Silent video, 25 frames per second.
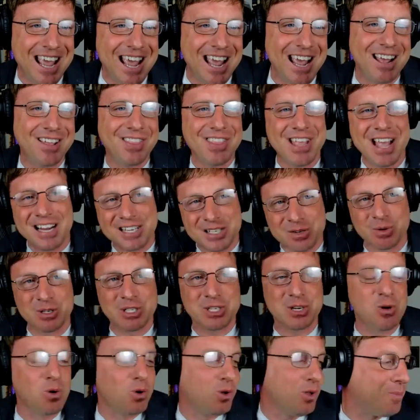And that's
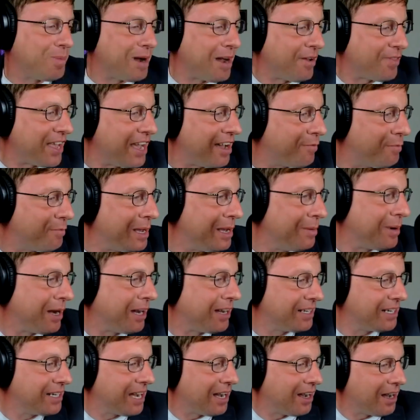what's cool about the FP
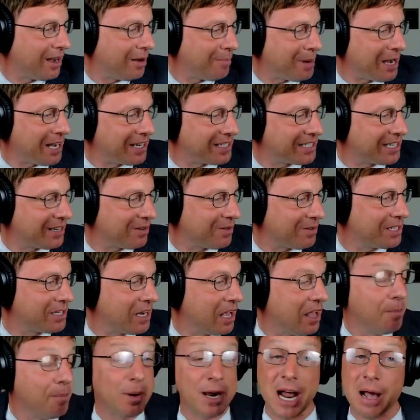bond uh, bond
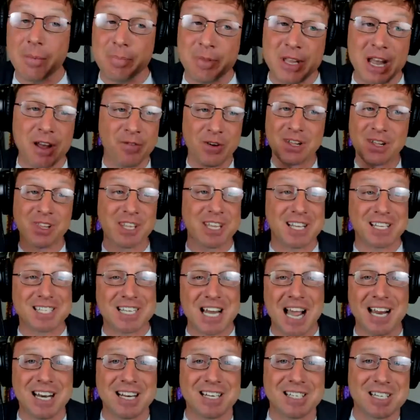series. But I'm definitely
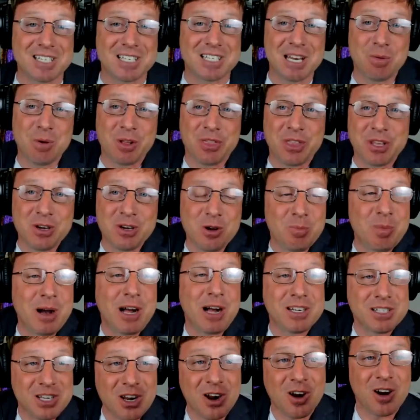excited to see what the new
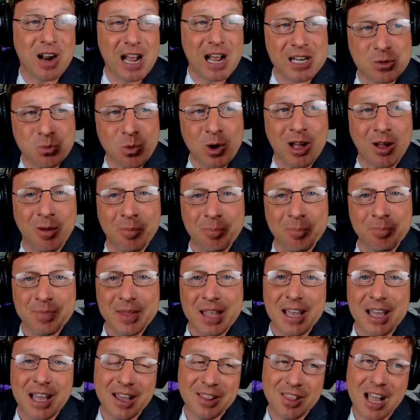bonds are as well.
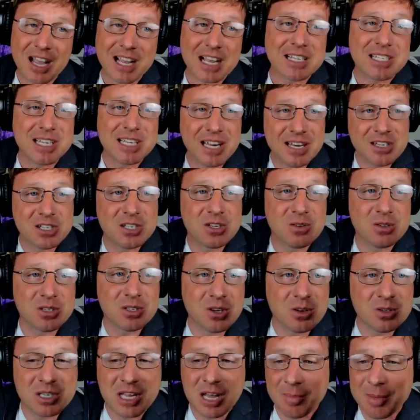And like I said, as soon
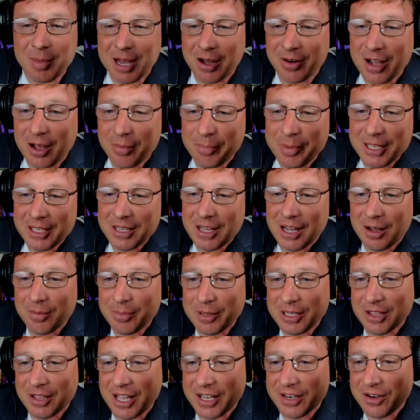as those come out, I'll be I'll
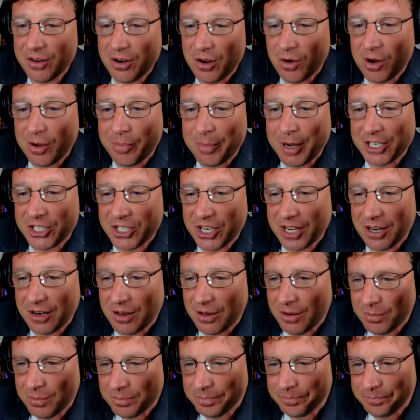be letting you know on my
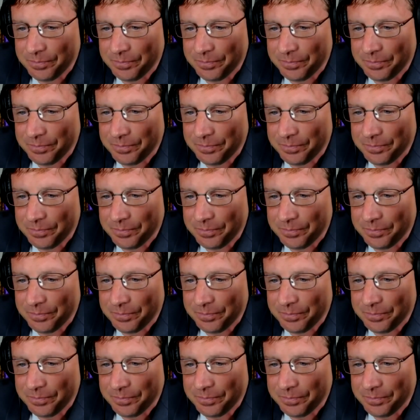channel.